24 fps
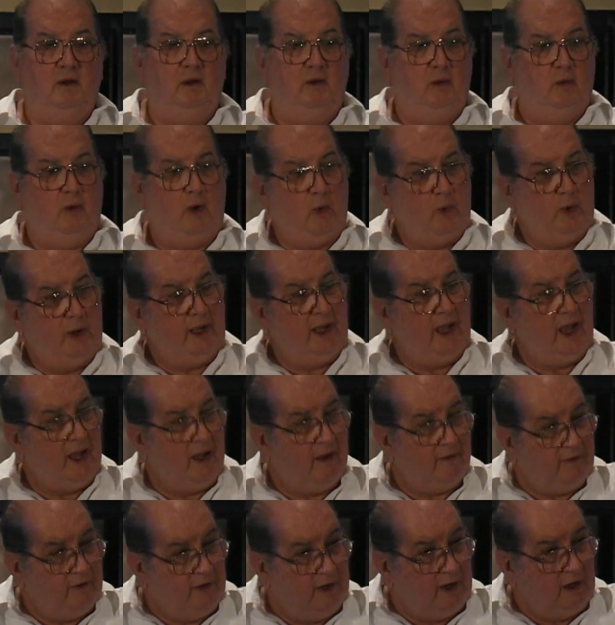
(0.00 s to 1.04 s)
What we
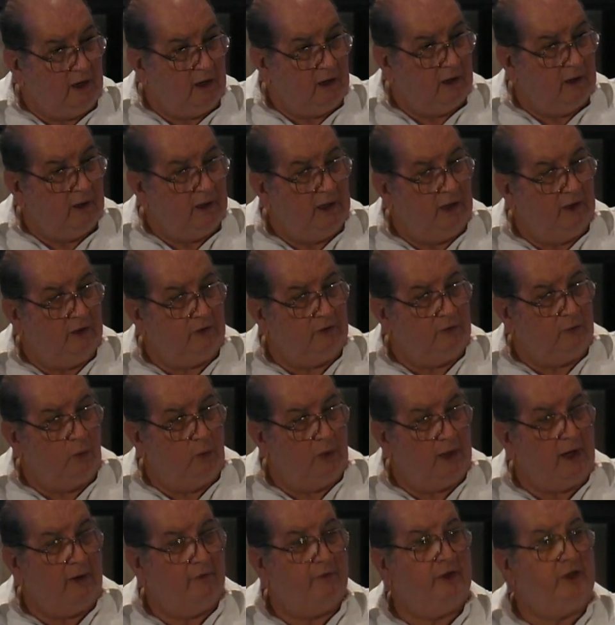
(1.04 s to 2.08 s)
have here is
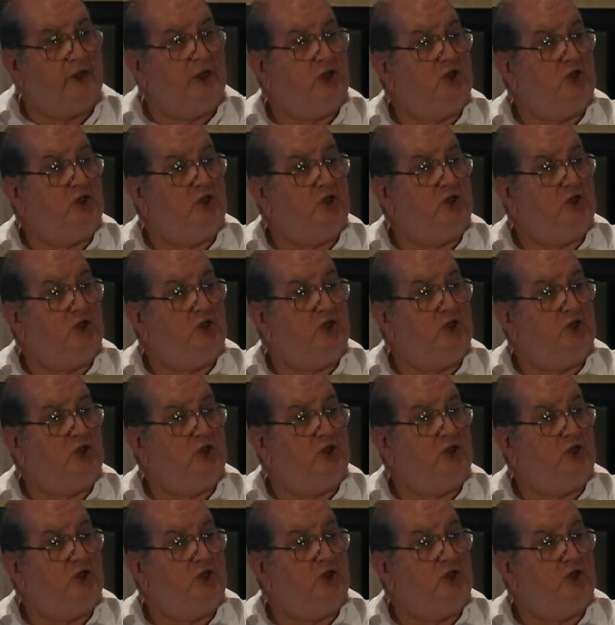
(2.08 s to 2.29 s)
whatever the